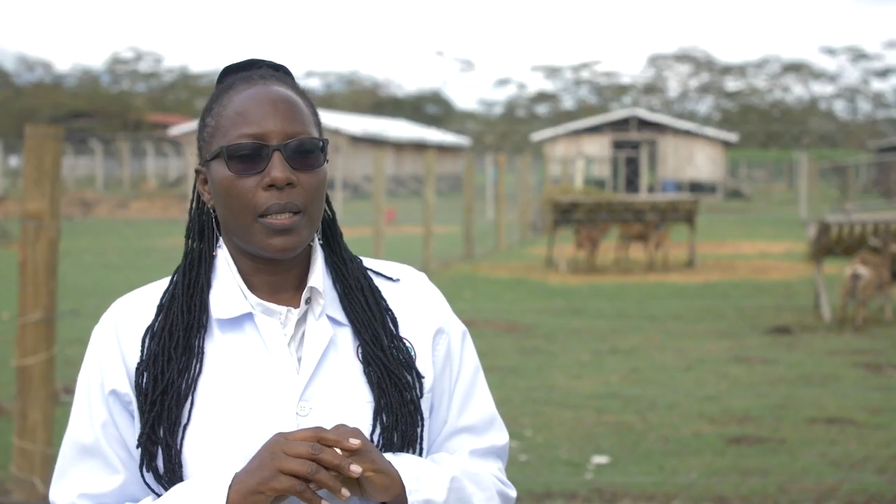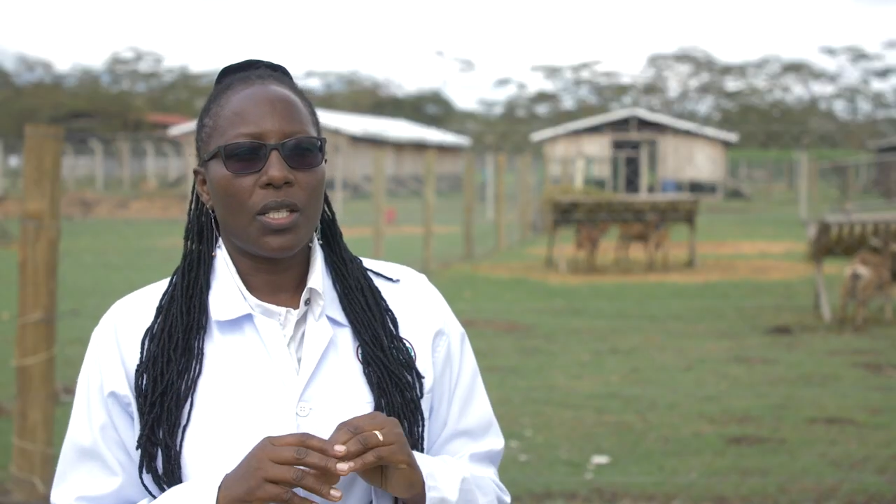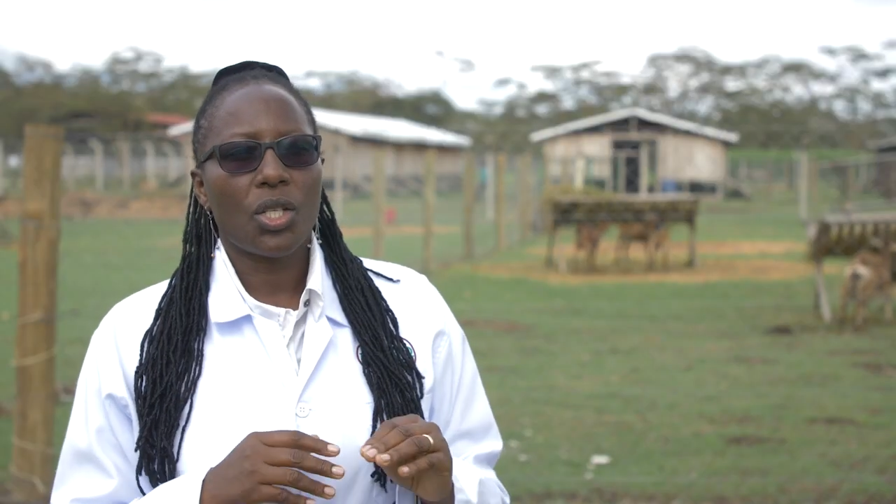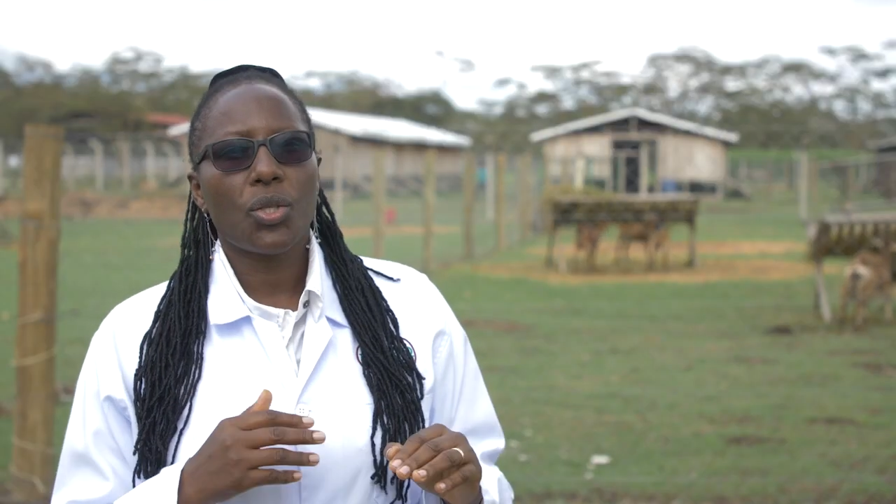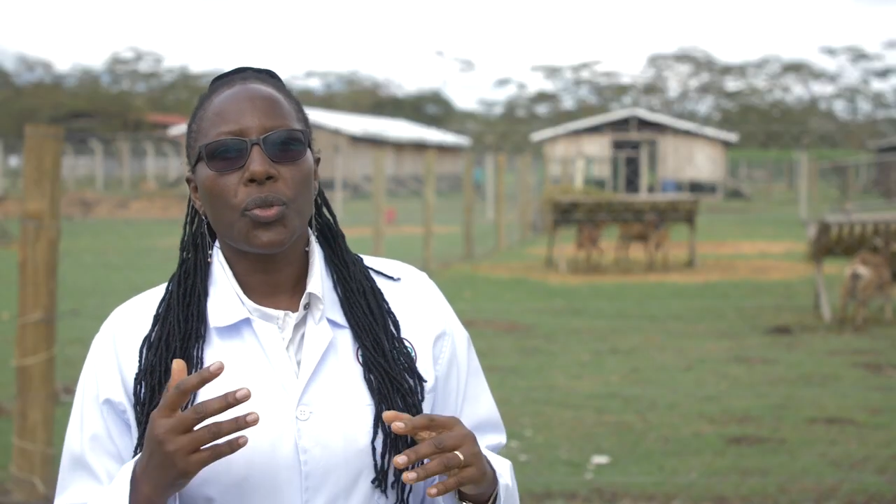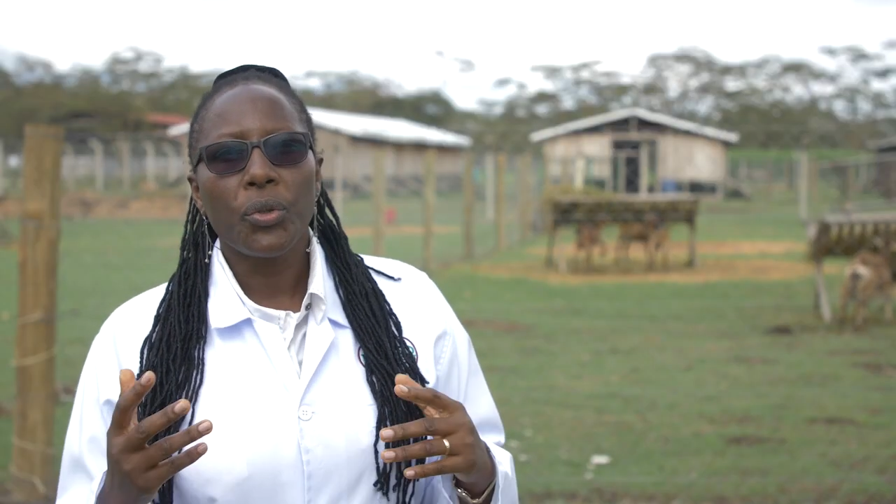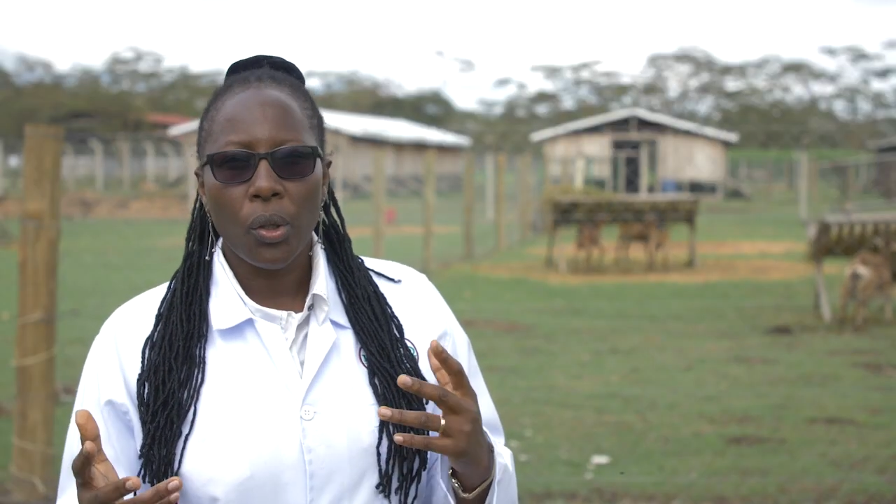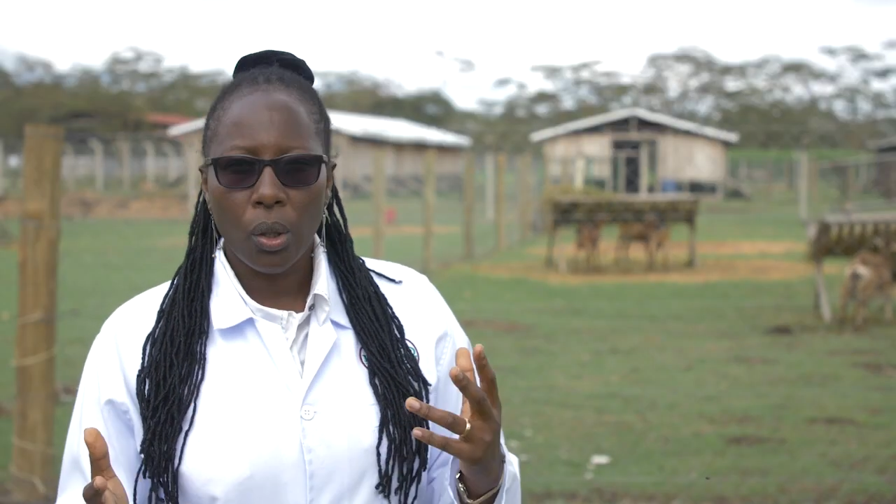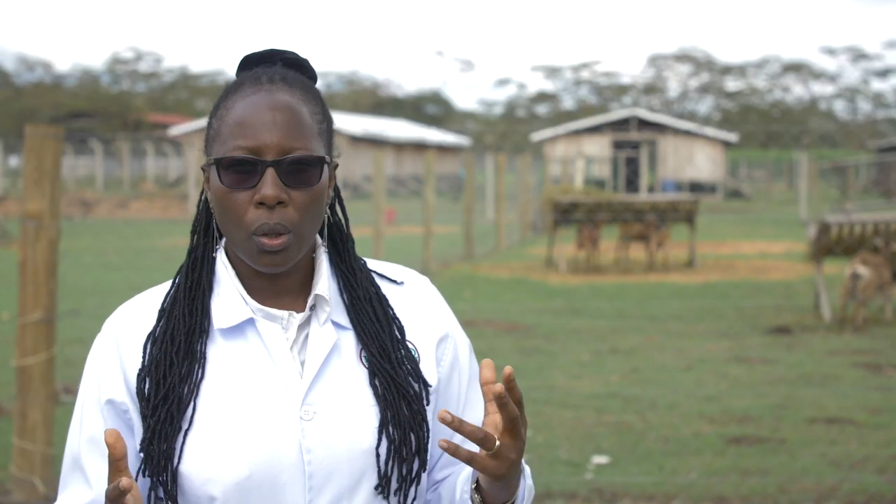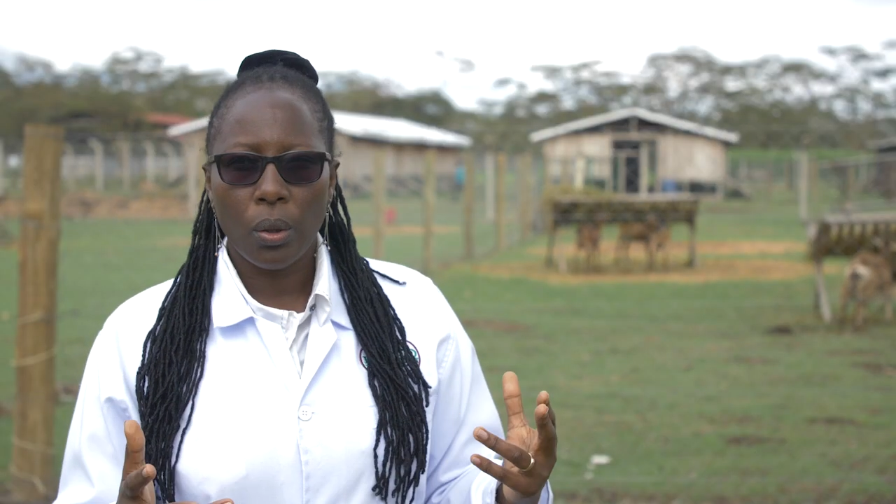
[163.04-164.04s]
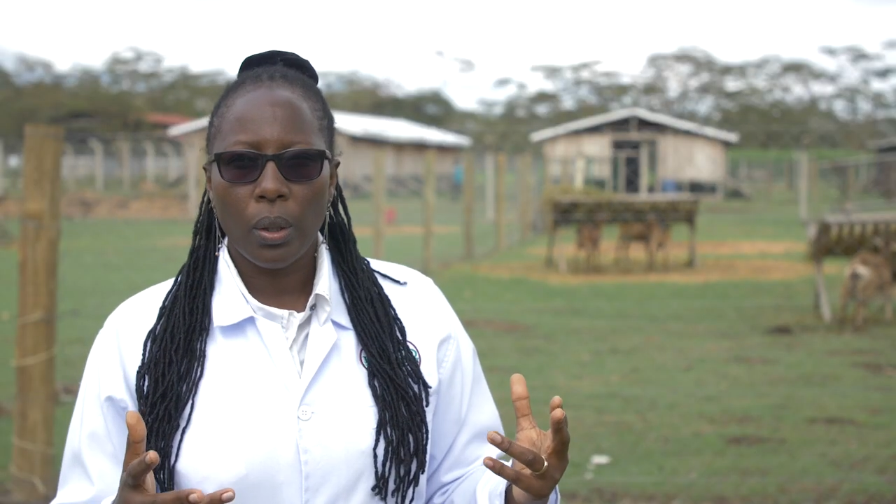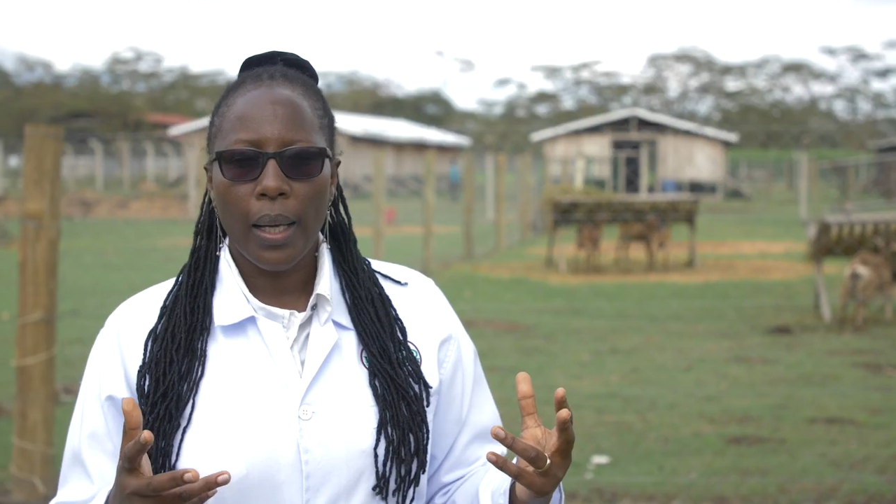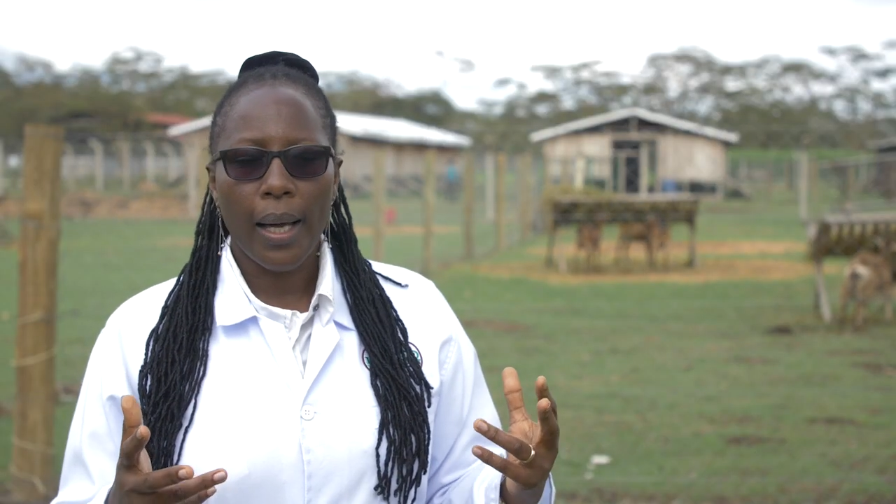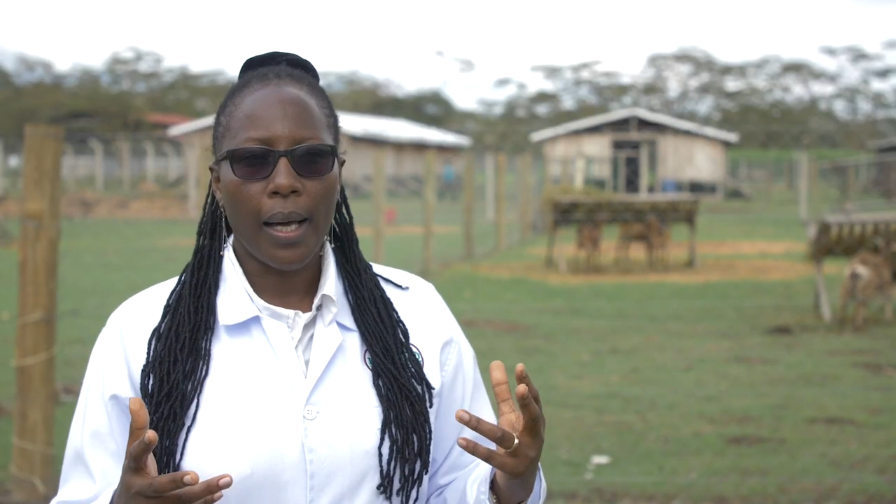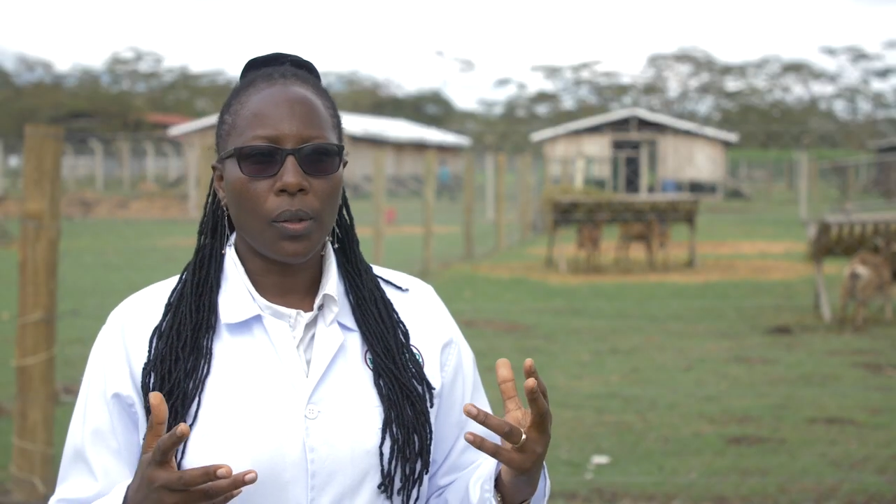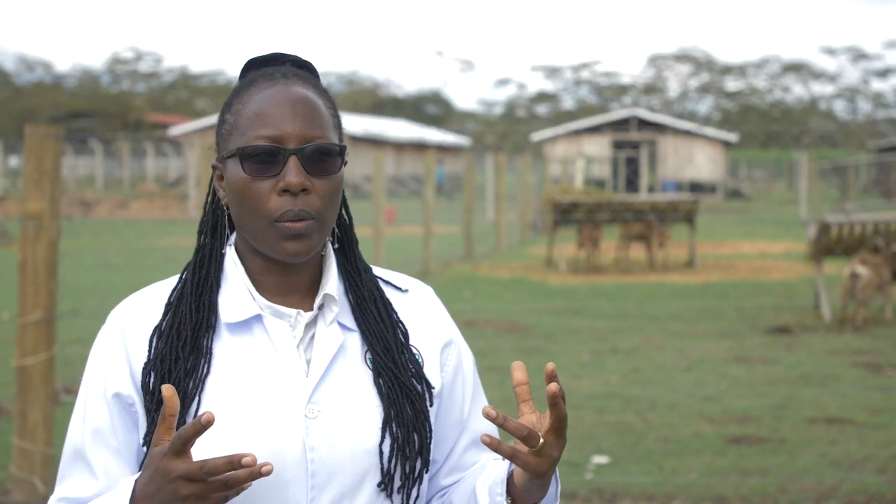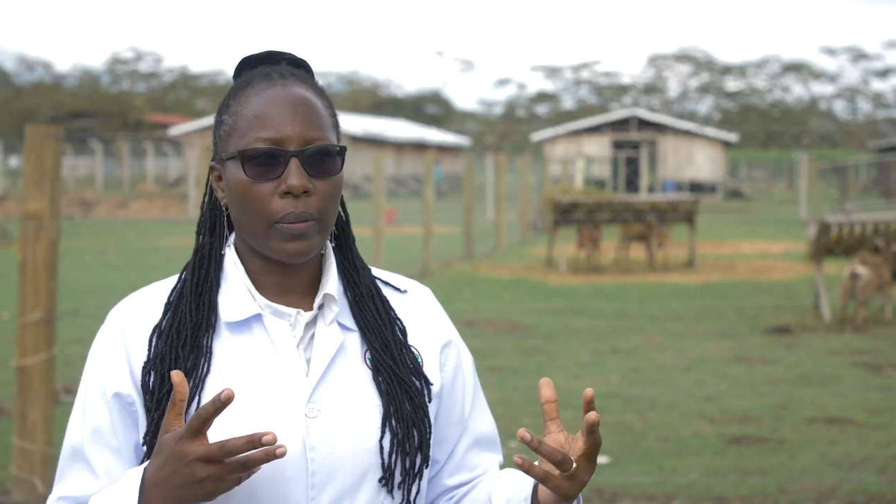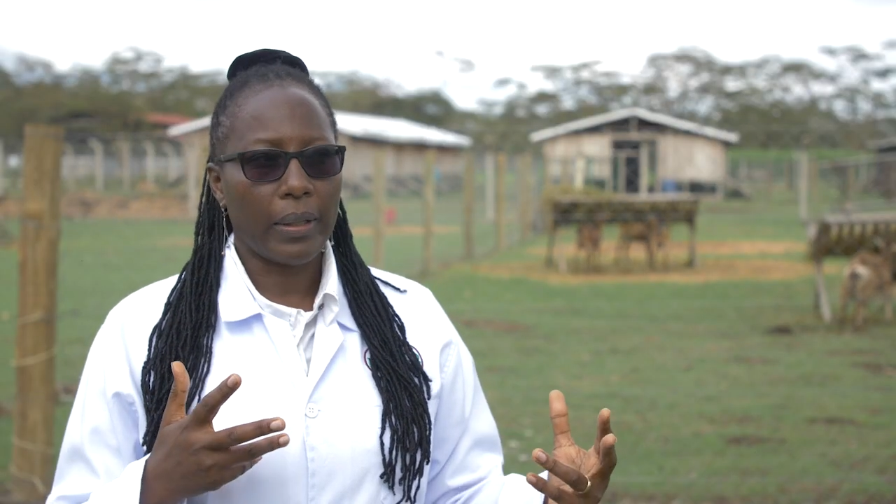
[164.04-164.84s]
just to know how